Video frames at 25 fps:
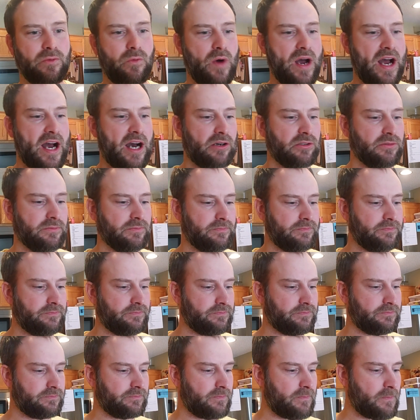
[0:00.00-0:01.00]
Wow.
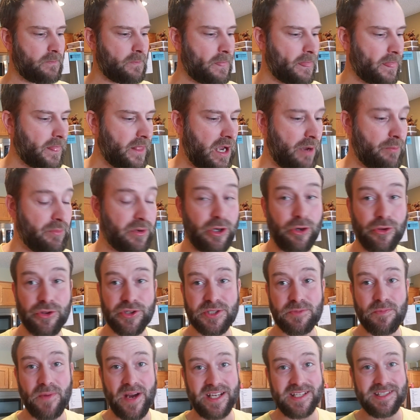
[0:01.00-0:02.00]
I'm going to go
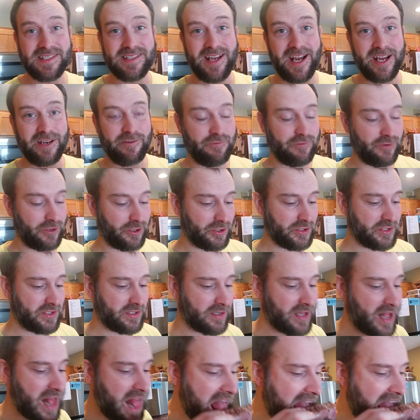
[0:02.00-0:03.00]
the spice side first.